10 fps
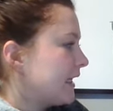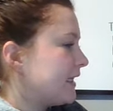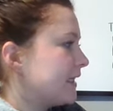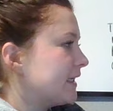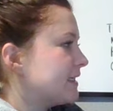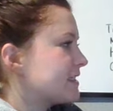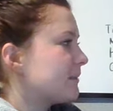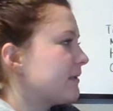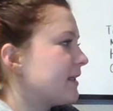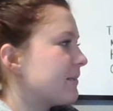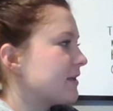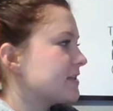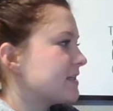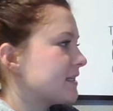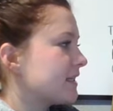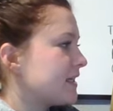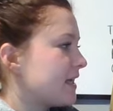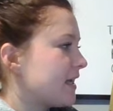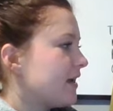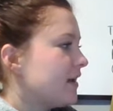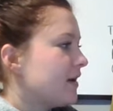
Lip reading: And some of them are silly,